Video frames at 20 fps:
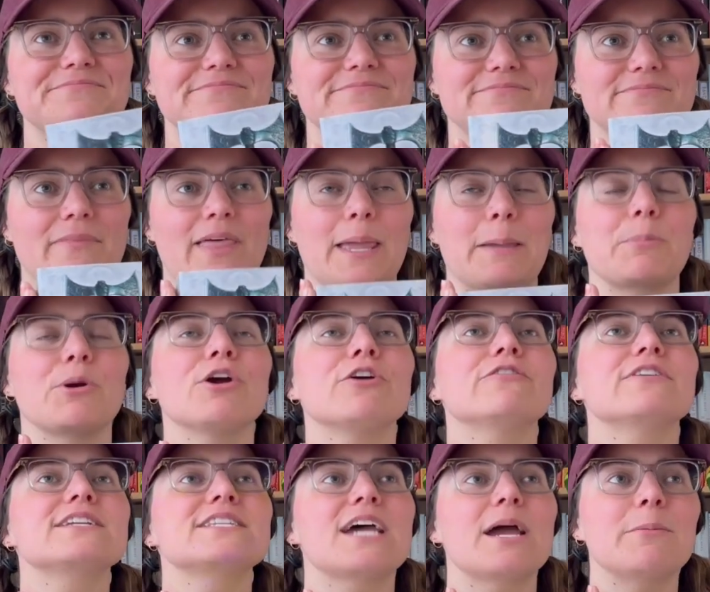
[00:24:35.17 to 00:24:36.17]
like,
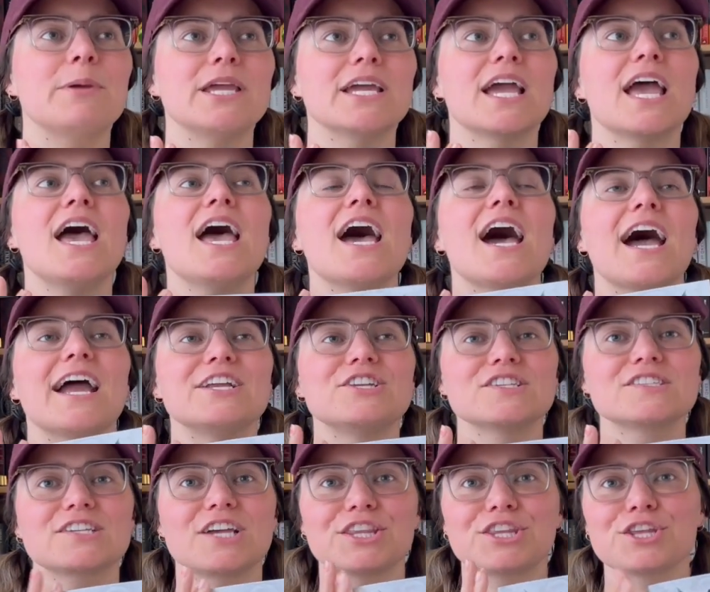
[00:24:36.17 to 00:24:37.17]
perfect timing, I
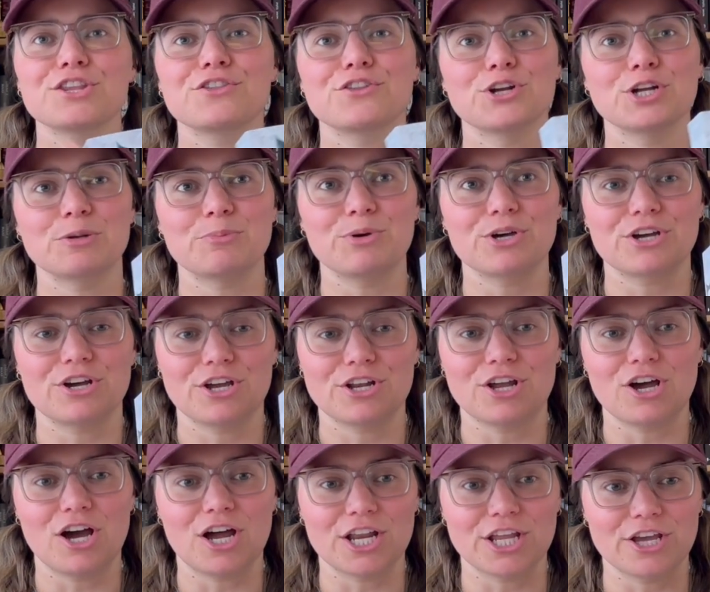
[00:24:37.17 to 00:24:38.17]
just got the third book on
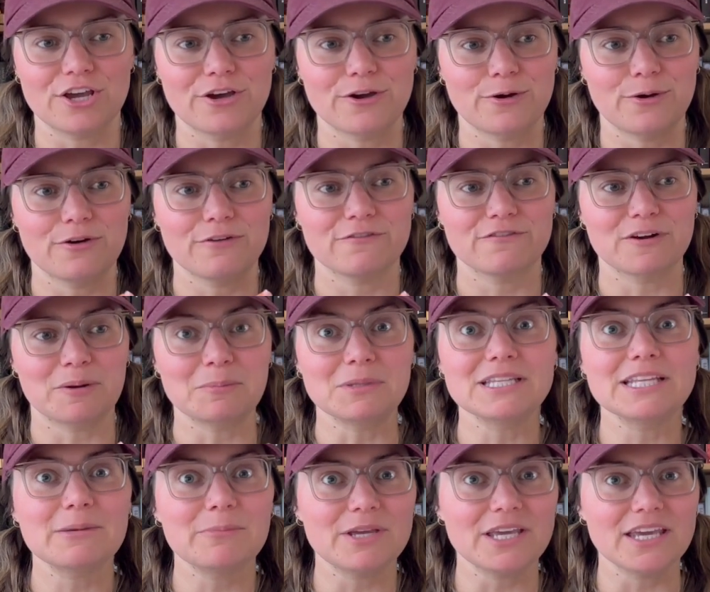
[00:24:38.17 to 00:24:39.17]
audio from
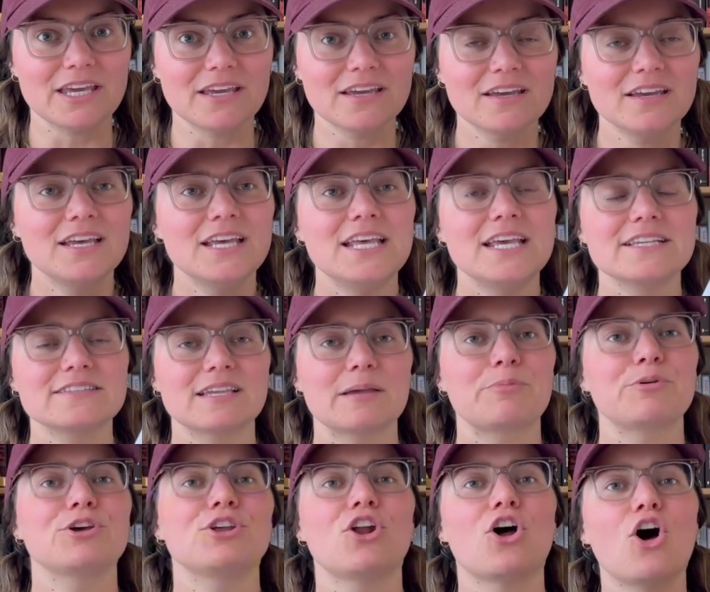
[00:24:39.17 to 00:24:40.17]
Libby, because I
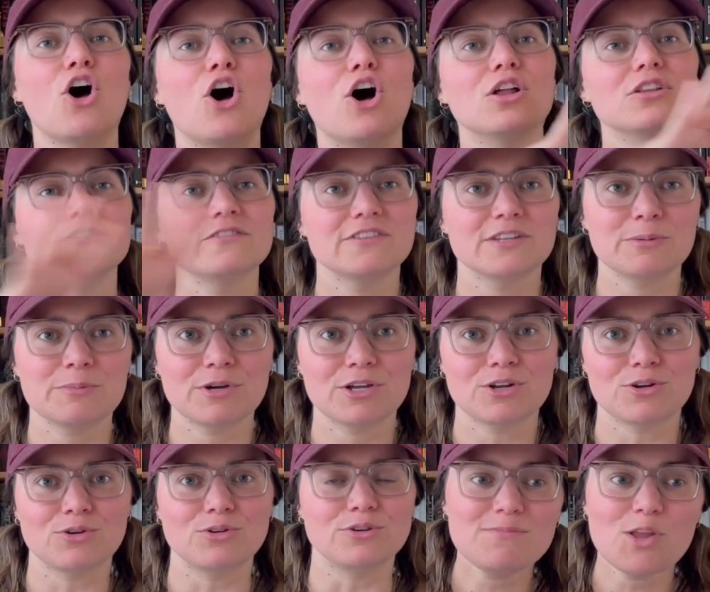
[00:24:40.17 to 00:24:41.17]
put all of them on
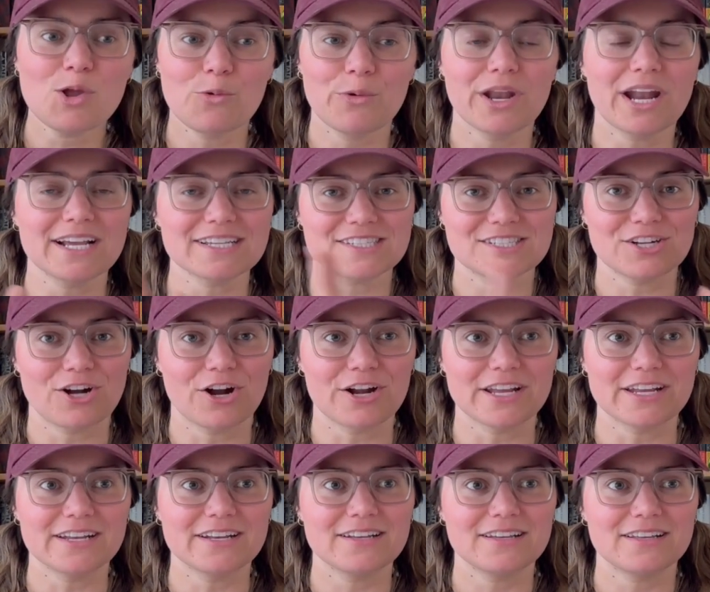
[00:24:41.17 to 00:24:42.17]
hold when I
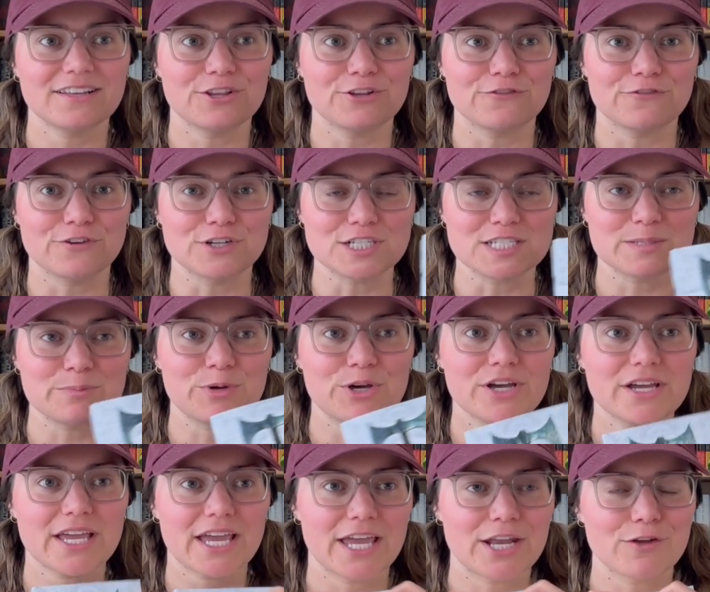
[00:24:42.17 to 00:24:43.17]
started the first
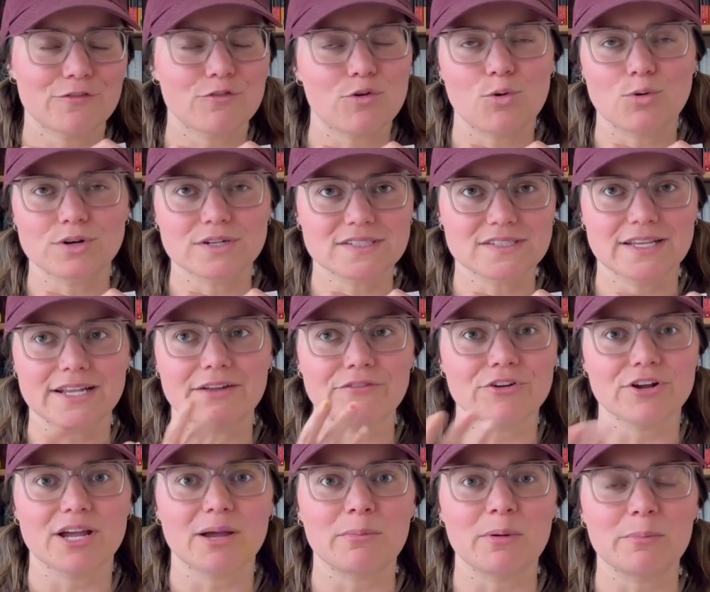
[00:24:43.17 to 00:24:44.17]
book, and of course they
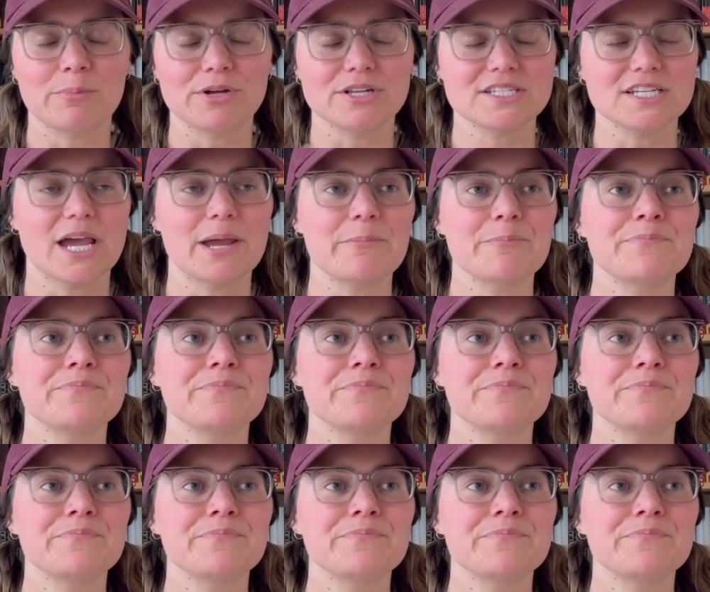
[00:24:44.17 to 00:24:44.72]
never come up on time.